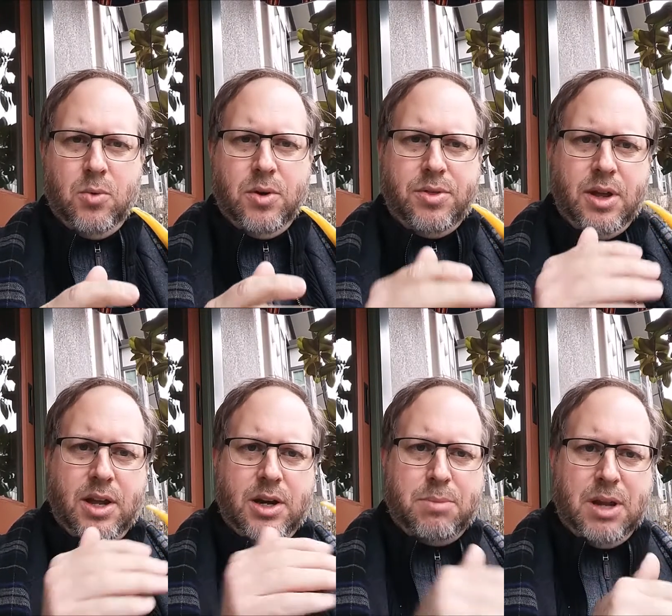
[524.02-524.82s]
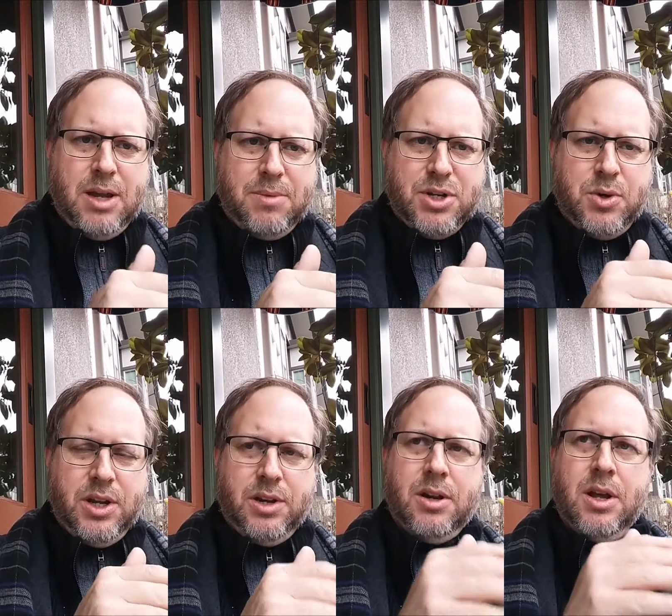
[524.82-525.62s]
with the interplay
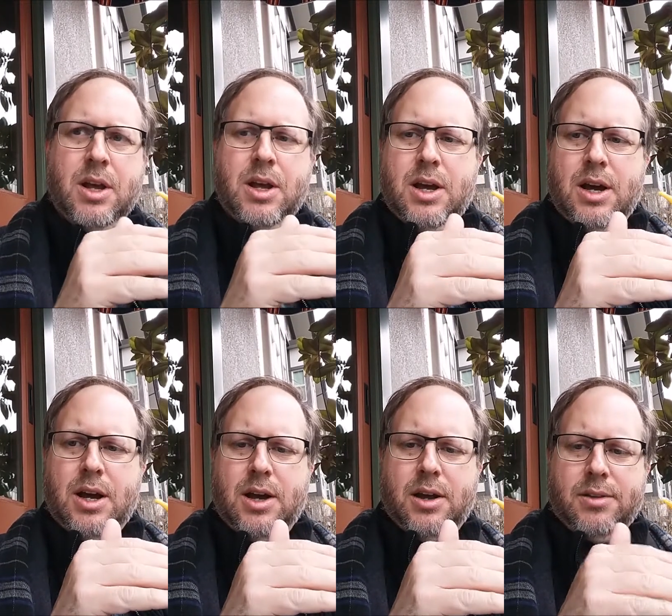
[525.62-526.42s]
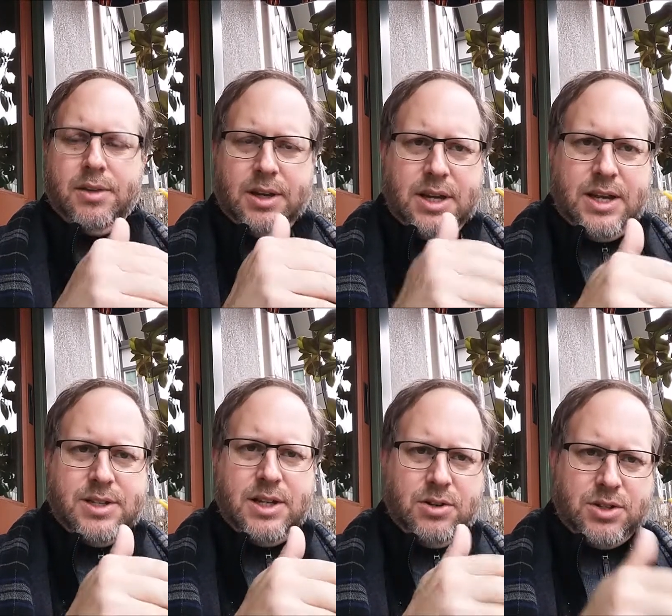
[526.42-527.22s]
between the
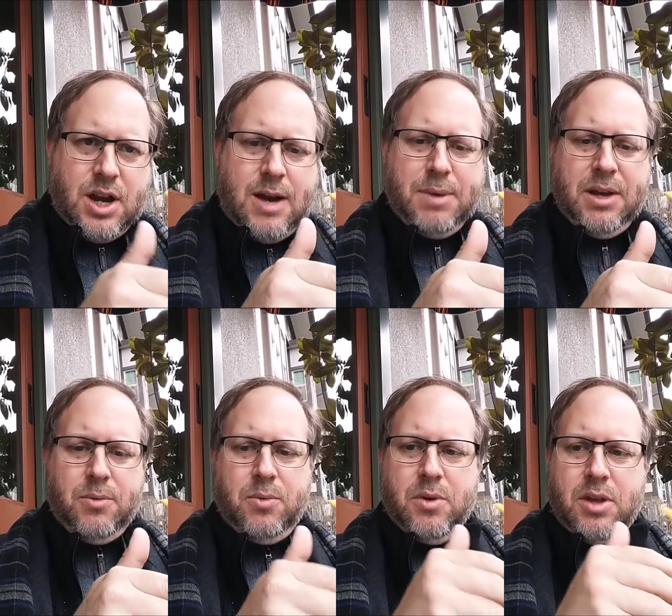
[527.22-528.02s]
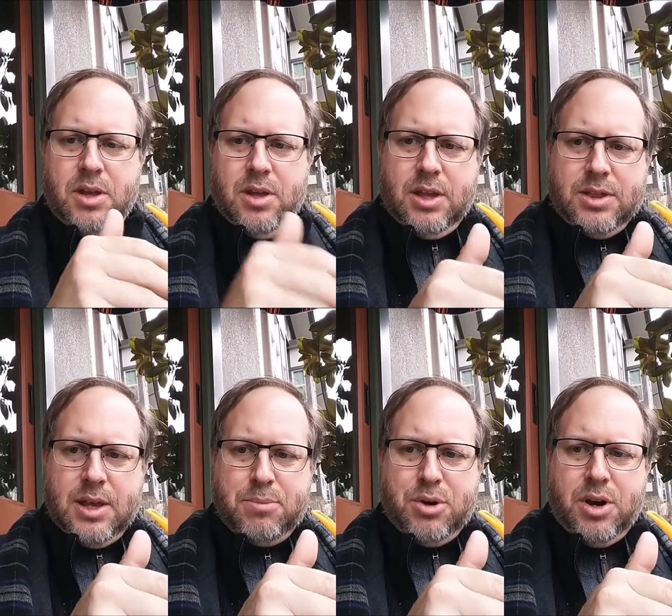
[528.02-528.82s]
casing or topping that
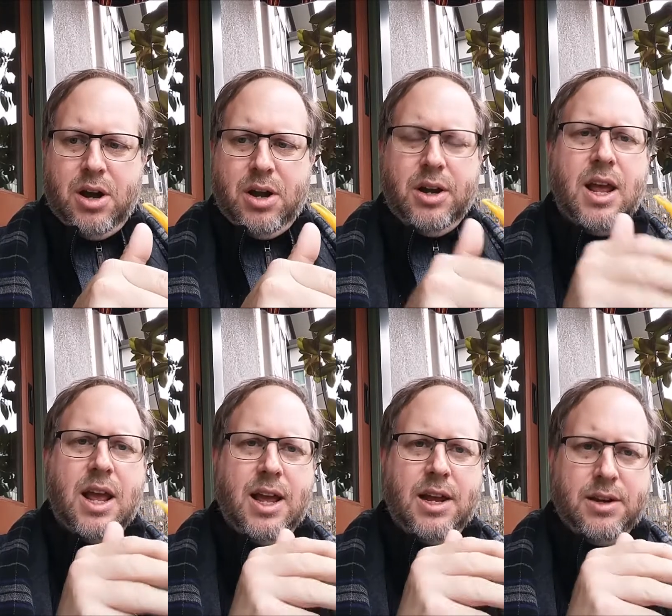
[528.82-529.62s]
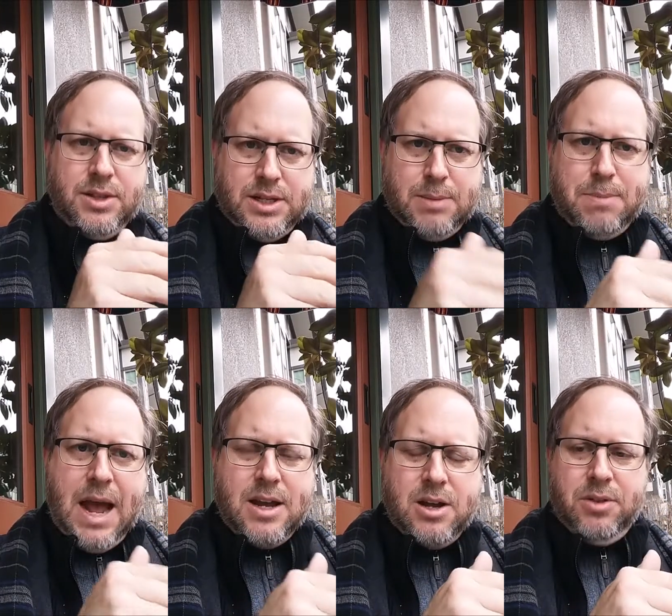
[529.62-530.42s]
they put on and the
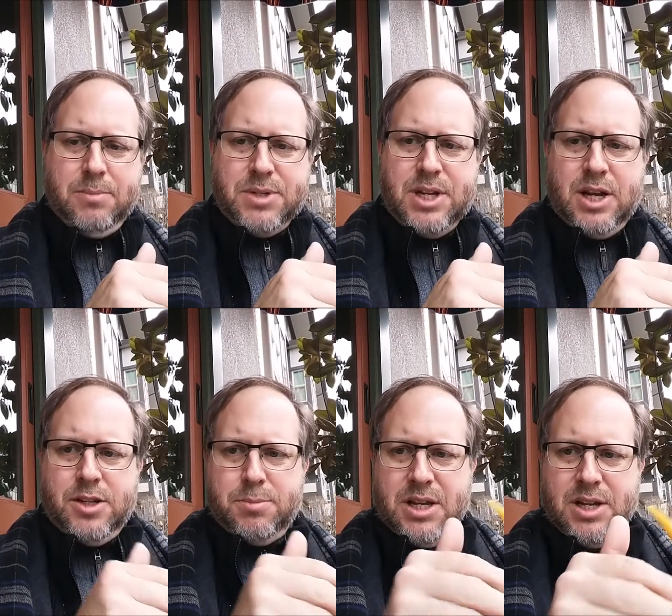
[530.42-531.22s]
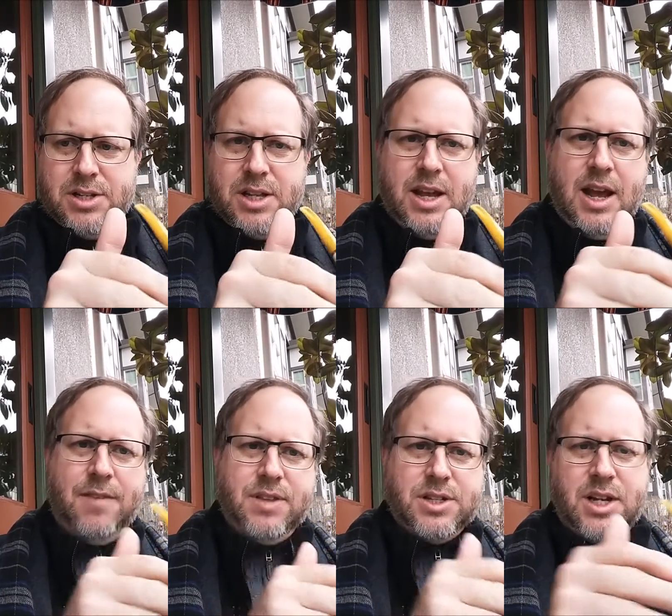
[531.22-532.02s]
tobacco themselves, because they
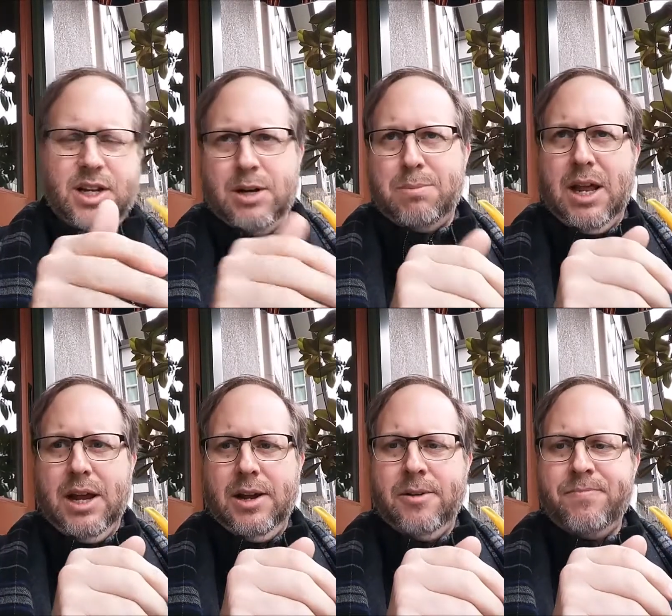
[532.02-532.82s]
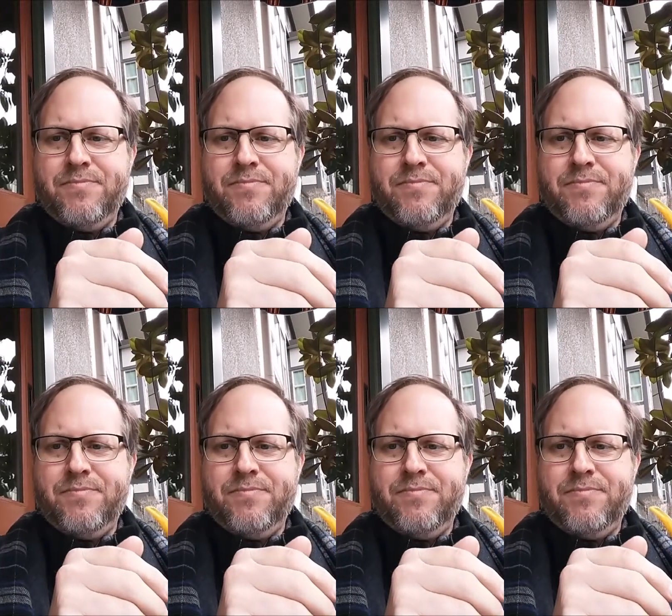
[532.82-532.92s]
have this interplay